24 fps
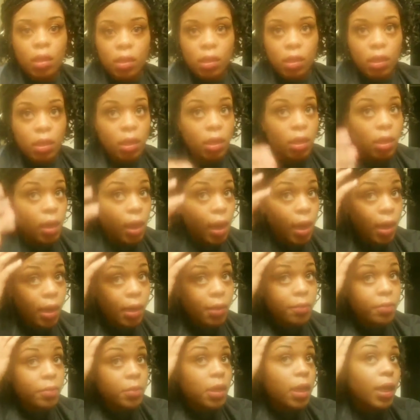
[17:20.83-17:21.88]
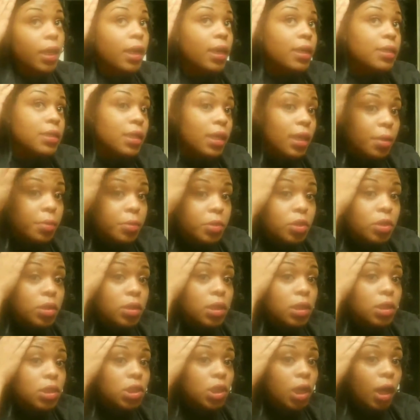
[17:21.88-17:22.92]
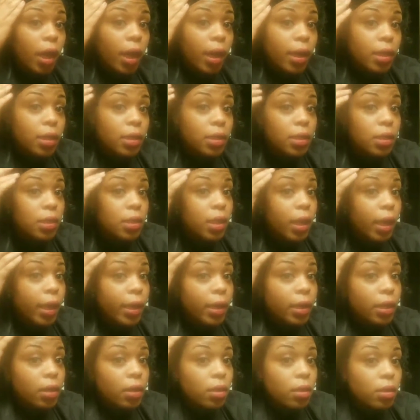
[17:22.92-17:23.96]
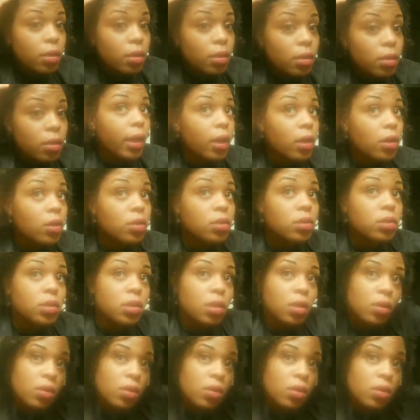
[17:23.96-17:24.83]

And then like I said, I'm doing the chocolate like style.